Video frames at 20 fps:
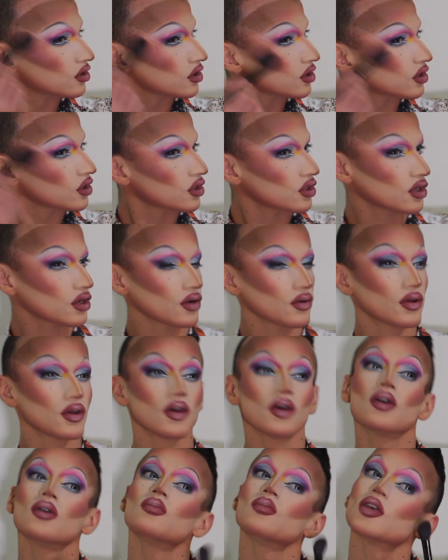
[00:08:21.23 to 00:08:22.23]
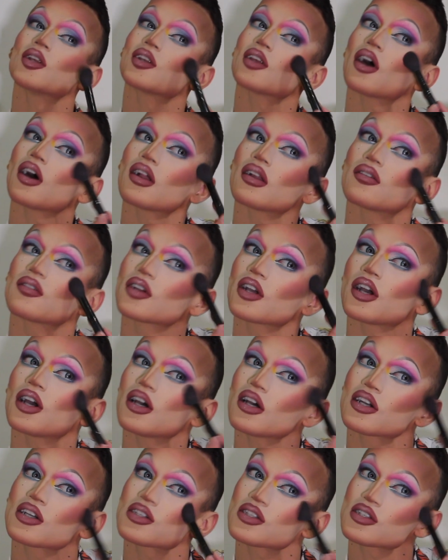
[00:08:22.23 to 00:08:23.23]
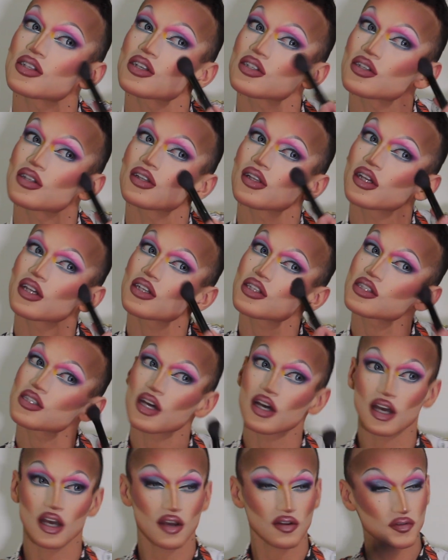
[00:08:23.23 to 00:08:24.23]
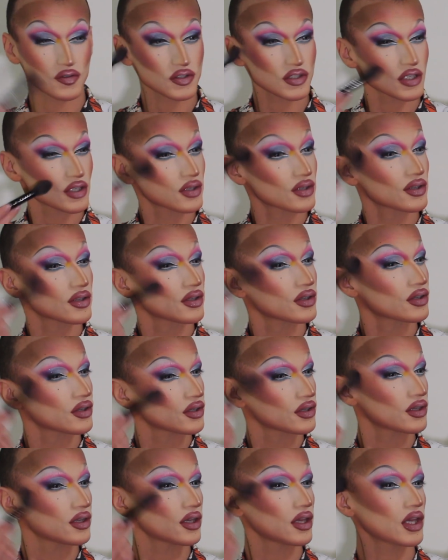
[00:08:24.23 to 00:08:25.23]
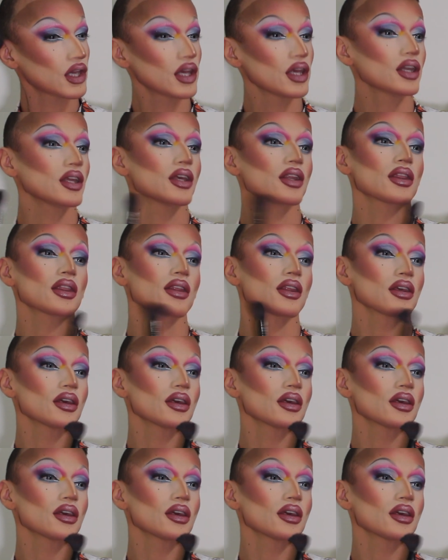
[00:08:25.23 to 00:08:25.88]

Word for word: You know, Miss Olive Cox doesn't like soft anything.